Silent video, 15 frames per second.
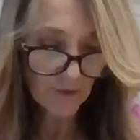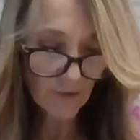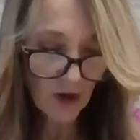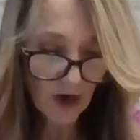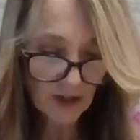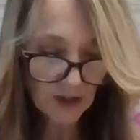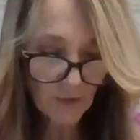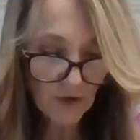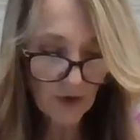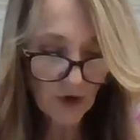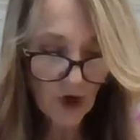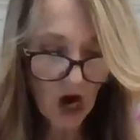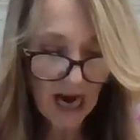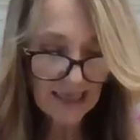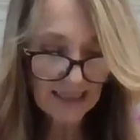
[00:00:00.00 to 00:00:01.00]
project with you
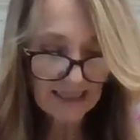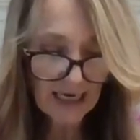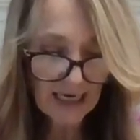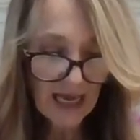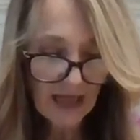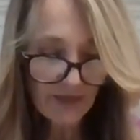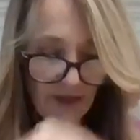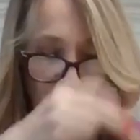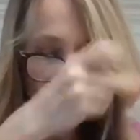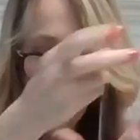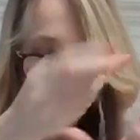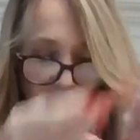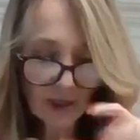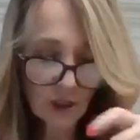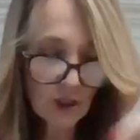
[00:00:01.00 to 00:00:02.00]
guys. They're
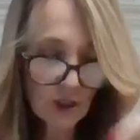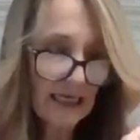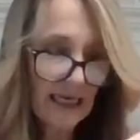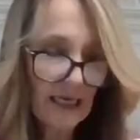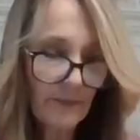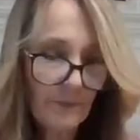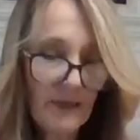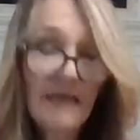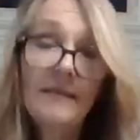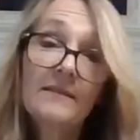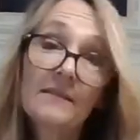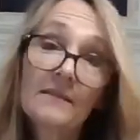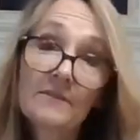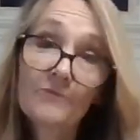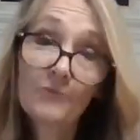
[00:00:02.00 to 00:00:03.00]
actually
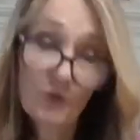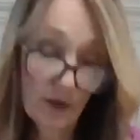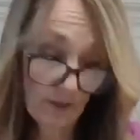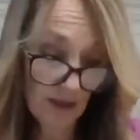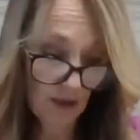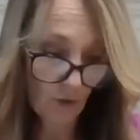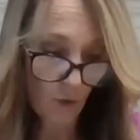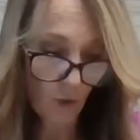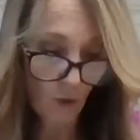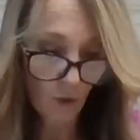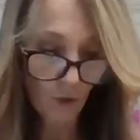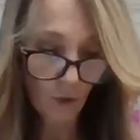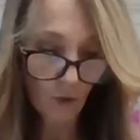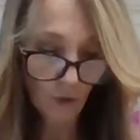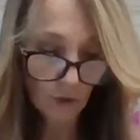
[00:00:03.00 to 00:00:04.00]
pieces from an
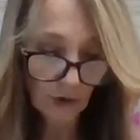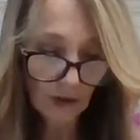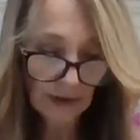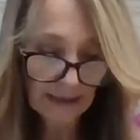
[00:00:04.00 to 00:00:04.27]
old